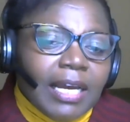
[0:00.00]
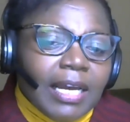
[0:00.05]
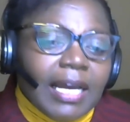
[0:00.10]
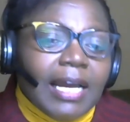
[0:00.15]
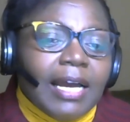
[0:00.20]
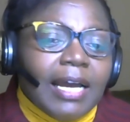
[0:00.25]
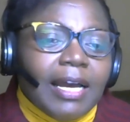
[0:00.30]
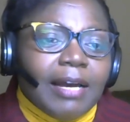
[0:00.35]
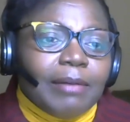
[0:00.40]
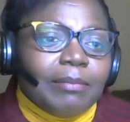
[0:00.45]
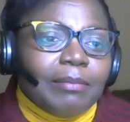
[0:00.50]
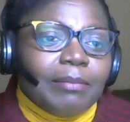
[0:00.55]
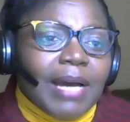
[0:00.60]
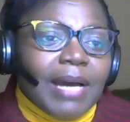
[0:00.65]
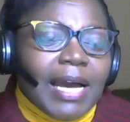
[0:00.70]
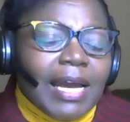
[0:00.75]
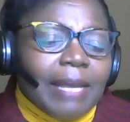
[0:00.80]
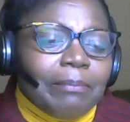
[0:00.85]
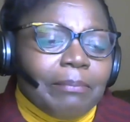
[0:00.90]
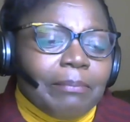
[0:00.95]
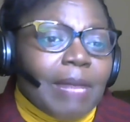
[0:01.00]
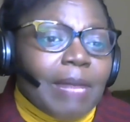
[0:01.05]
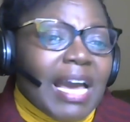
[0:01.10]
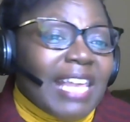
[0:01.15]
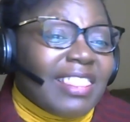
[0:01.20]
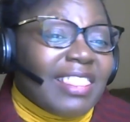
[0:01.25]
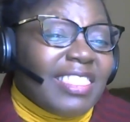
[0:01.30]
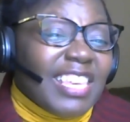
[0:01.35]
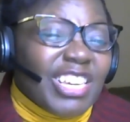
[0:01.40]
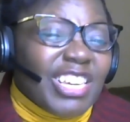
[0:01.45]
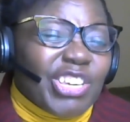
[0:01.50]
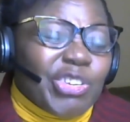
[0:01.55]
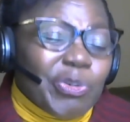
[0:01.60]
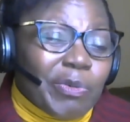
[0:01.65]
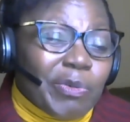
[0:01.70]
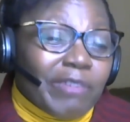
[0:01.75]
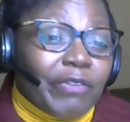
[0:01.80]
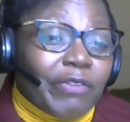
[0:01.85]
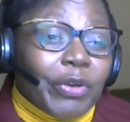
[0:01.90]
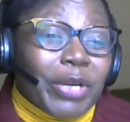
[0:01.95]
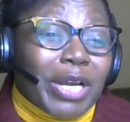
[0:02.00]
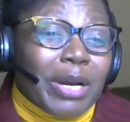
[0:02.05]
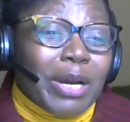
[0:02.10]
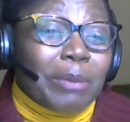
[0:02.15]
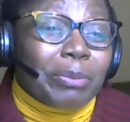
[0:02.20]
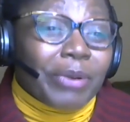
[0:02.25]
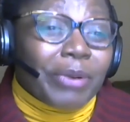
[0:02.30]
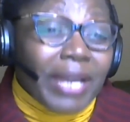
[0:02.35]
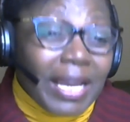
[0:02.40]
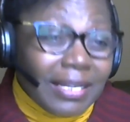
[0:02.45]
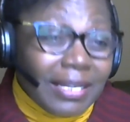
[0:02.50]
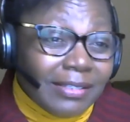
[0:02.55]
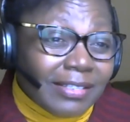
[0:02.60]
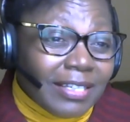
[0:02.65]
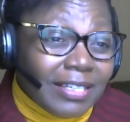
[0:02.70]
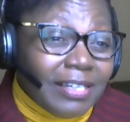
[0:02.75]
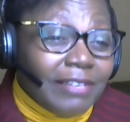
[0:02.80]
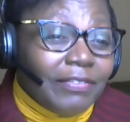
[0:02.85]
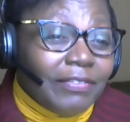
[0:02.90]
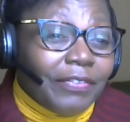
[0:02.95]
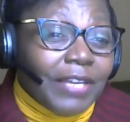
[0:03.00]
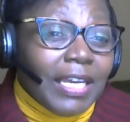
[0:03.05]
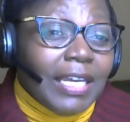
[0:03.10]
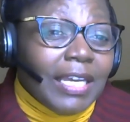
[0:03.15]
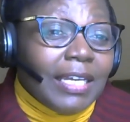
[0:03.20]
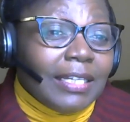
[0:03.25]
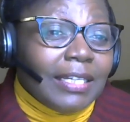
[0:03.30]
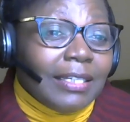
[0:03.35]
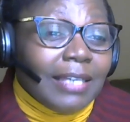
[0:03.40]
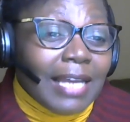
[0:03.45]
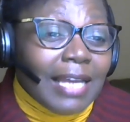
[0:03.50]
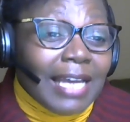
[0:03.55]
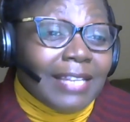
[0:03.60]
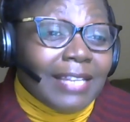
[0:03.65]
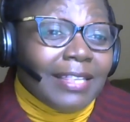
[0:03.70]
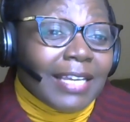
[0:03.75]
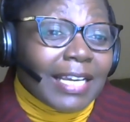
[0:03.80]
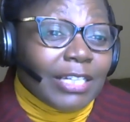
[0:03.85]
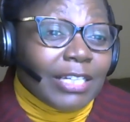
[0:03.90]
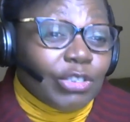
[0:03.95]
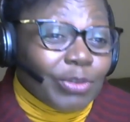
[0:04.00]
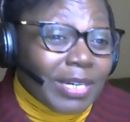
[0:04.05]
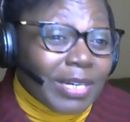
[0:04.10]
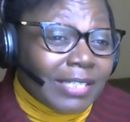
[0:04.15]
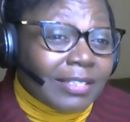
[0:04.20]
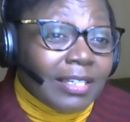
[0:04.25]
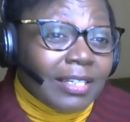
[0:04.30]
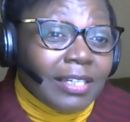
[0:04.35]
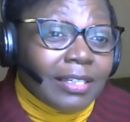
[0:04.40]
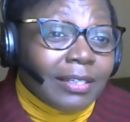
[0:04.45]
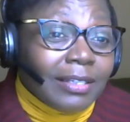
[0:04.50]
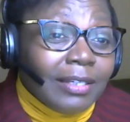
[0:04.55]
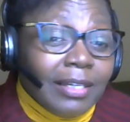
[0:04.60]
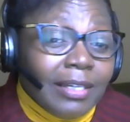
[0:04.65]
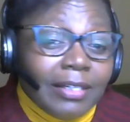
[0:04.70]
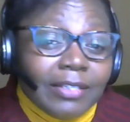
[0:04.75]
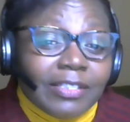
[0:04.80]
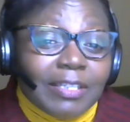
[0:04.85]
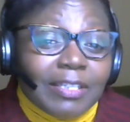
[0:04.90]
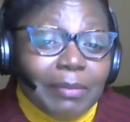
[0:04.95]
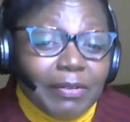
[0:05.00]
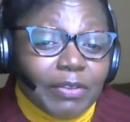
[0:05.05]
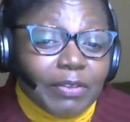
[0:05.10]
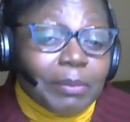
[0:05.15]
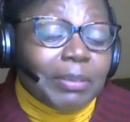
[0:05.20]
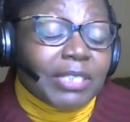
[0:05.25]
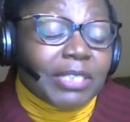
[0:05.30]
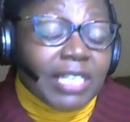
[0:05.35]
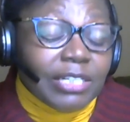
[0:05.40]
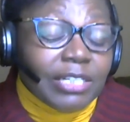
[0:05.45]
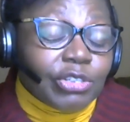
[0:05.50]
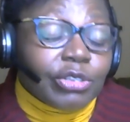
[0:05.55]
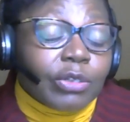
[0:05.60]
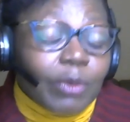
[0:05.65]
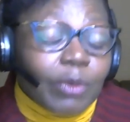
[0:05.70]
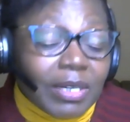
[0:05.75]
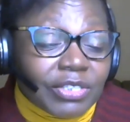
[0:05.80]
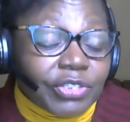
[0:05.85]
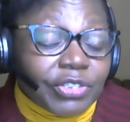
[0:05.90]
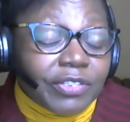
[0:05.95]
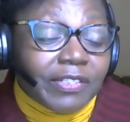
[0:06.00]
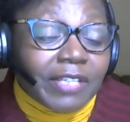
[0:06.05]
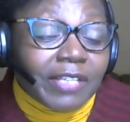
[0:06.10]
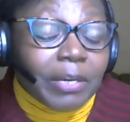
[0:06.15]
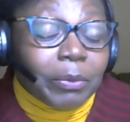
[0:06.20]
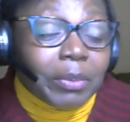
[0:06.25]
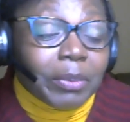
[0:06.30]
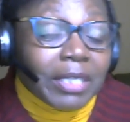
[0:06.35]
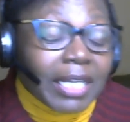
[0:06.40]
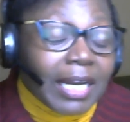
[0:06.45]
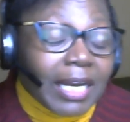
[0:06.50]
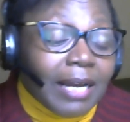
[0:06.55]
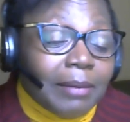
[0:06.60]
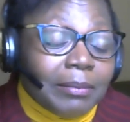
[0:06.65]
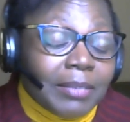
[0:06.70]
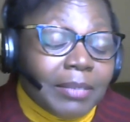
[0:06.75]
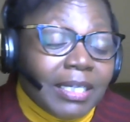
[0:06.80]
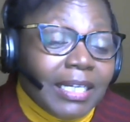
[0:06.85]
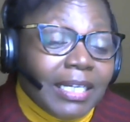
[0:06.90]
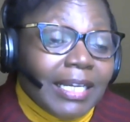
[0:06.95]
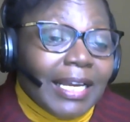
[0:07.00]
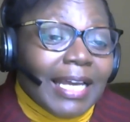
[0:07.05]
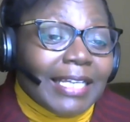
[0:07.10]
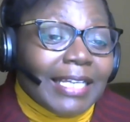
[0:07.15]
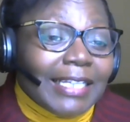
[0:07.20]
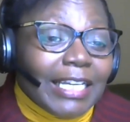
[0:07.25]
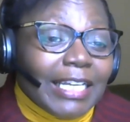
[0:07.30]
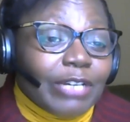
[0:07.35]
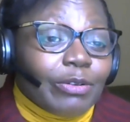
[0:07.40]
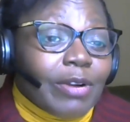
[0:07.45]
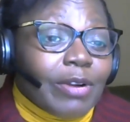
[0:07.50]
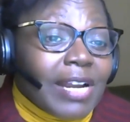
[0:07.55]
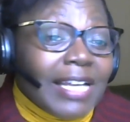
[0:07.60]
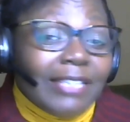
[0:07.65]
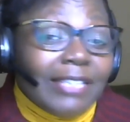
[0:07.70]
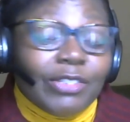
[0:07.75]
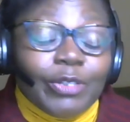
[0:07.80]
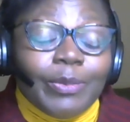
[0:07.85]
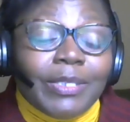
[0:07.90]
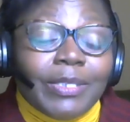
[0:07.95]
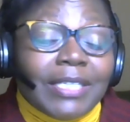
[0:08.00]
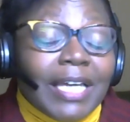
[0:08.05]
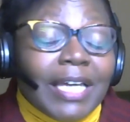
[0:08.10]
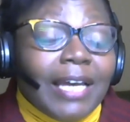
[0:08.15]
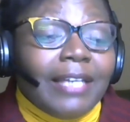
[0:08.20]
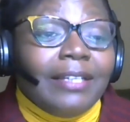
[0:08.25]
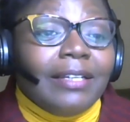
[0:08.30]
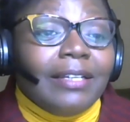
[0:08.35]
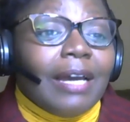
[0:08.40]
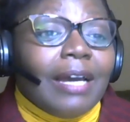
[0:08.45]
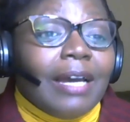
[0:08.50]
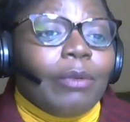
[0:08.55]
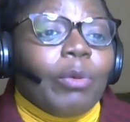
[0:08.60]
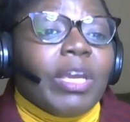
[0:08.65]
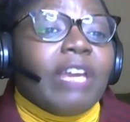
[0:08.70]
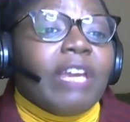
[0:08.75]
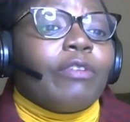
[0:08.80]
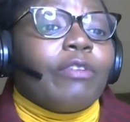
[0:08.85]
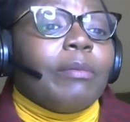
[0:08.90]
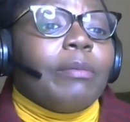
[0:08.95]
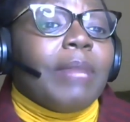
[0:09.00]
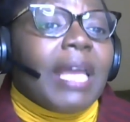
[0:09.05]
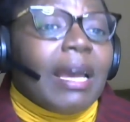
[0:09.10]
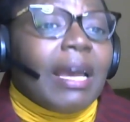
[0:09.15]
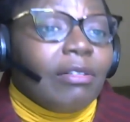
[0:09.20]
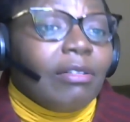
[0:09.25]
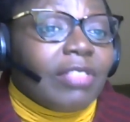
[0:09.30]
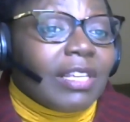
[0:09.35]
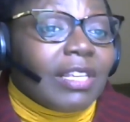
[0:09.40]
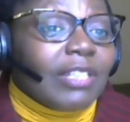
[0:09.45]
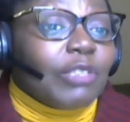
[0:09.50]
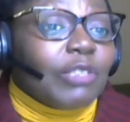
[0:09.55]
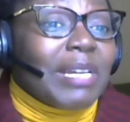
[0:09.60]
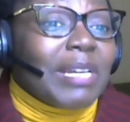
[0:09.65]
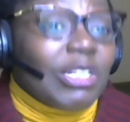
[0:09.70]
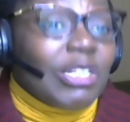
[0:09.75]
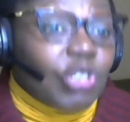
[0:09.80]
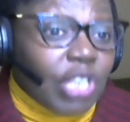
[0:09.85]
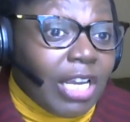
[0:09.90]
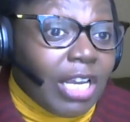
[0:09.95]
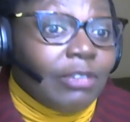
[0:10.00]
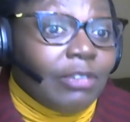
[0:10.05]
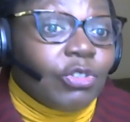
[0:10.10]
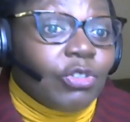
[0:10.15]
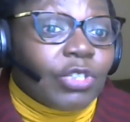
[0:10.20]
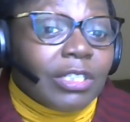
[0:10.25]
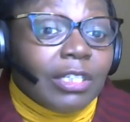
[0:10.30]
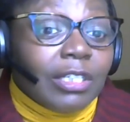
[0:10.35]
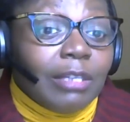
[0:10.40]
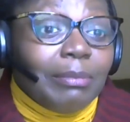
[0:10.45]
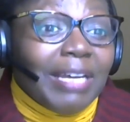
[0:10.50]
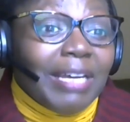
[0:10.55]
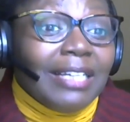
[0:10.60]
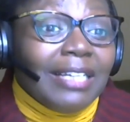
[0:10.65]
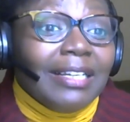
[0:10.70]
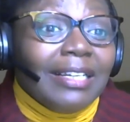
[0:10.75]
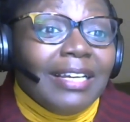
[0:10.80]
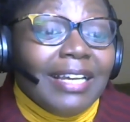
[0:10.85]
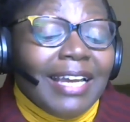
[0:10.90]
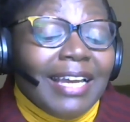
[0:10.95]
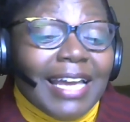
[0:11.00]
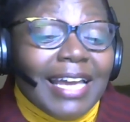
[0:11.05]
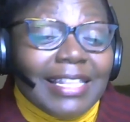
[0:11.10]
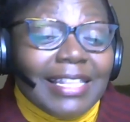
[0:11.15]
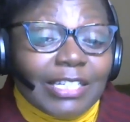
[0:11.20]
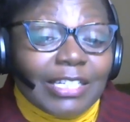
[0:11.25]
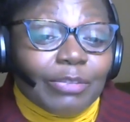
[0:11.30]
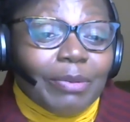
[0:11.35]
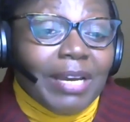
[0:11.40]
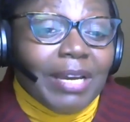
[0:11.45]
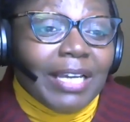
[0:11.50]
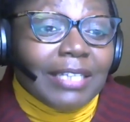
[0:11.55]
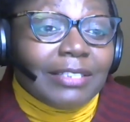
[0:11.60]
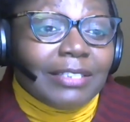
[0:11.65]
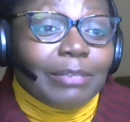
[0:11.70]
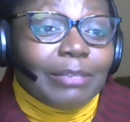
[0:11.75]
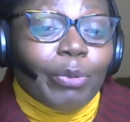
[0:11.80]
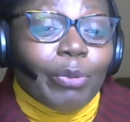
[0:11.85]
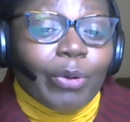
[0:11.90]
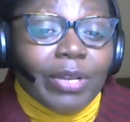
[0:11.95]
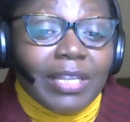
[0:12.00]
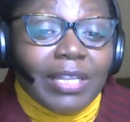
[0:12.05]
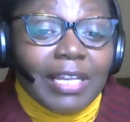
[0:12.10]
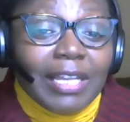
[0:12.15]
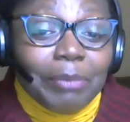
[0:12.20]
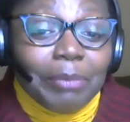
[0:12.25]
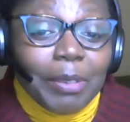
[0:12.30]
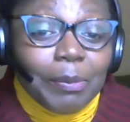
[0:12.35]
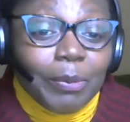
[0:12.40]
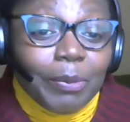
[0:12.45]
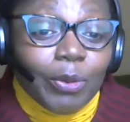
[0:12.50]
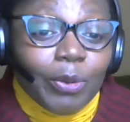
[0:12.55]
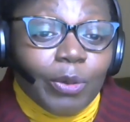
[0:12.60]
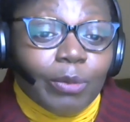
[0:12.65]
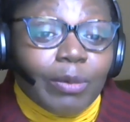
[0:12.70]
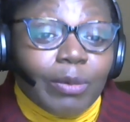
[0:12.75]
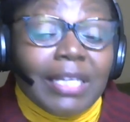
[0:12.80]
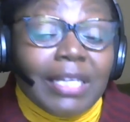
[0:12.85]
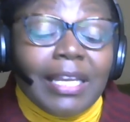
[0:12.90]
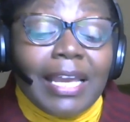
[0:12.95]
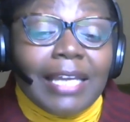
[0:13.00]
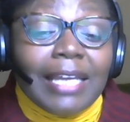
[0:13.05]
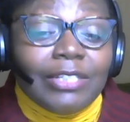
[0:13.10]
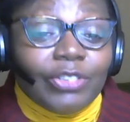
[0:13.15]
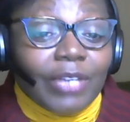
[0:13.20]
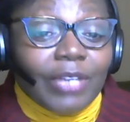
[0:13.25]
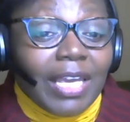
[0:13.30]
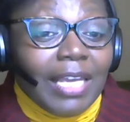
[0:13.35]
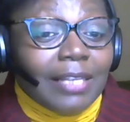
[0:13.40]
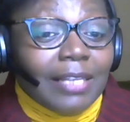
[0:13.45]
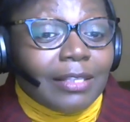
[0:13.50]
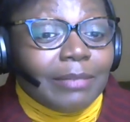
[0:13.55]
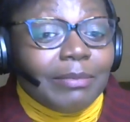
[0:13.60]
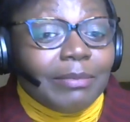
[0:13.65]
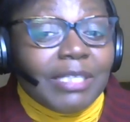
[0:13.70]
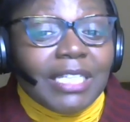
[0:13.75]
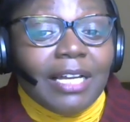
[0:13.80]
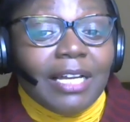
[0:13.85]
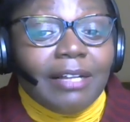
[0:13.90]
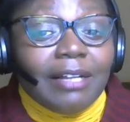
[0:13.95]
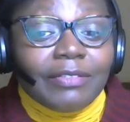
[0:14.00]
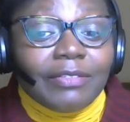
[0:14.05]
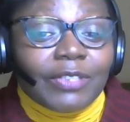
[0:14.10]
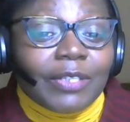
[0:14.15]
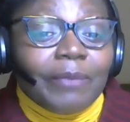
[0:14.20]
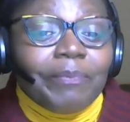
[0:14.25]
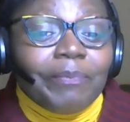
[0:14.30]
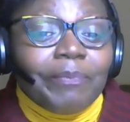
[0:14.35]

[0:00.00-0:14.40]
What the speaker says: I think you were very comprehensive in, I think, addressing some of the potential questions that will come. And later on, as you said, a week from now, things might change a little bit. And that's why it's important that people really educate themselves.